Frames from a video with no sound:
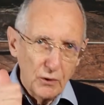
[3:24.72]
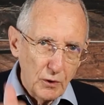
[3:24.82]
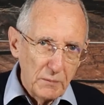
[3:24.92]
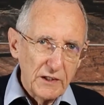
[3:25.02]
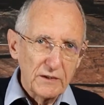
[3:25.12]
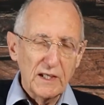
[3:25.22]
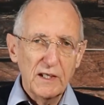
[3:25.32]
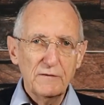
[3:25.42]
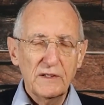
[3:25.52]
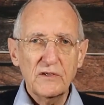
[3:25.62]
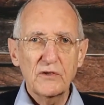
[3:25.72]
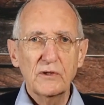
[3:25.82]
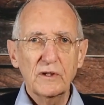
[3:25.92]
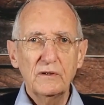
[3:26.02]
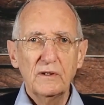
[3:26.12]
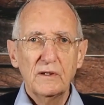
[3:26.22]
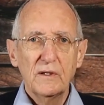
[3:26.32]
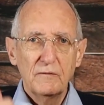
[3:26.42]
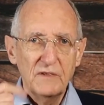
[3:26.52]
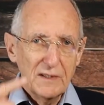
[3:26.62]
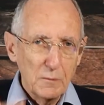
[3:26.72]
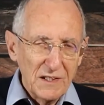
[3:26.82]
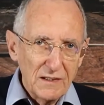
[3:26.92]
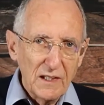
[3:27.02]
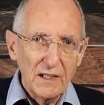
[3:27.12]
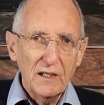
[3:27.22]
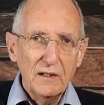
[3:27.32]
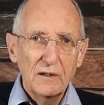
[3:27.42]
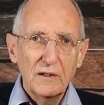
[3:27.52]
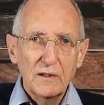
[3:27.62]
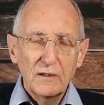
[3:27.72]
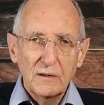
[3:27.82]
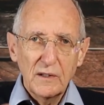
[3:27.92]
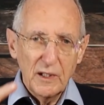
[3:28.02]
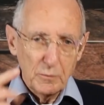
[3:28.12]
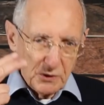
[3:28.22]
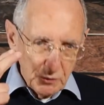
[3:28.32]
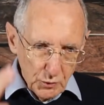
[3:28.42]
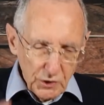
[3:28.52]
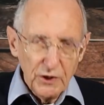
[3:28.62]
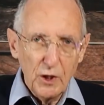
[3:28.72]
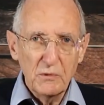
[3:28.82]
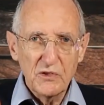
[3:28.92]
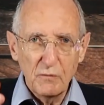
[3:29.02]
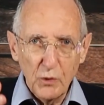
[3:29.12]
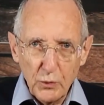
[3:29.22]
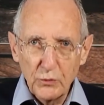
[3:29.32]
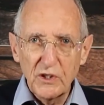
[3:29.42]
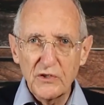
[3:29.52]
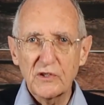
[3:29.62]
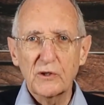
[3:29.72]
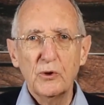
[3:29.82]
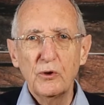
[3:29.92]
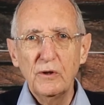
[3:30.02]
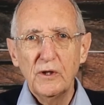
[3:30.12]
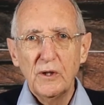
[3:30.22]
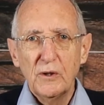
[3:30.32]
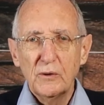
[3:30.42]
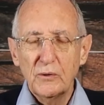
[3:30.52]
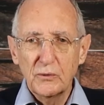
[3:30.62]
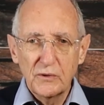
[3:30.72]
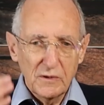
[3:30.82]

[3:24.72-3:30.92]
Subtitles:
Phase 1 is more of a bridging, so that people are capable of regaining energy more quickly.